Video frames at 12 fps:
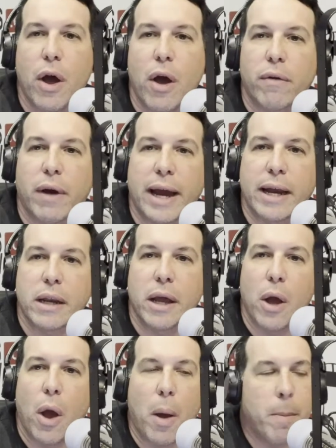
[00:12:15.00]
right?
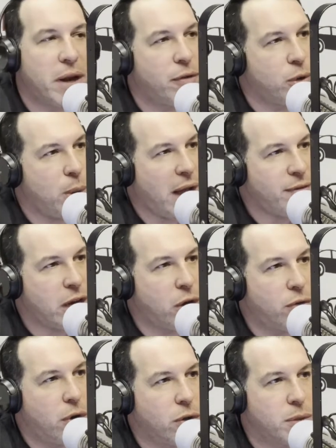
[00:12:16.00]
But if you have a
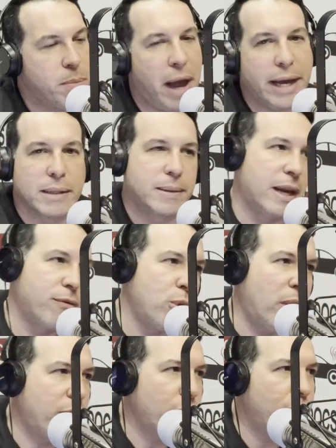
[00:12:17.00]
growth mindset, if you
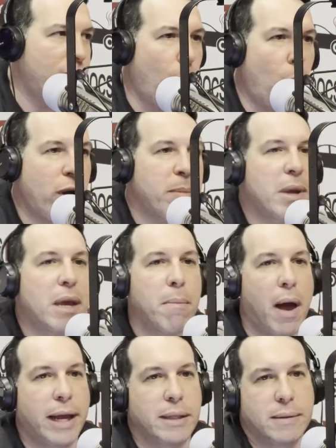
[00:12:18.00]
have a for me
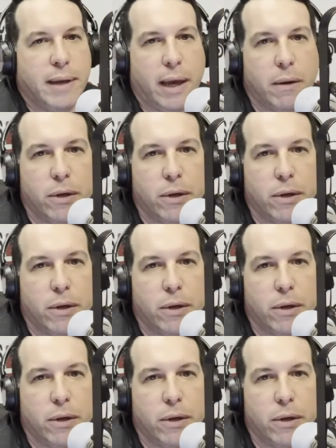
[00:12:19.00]
mindset,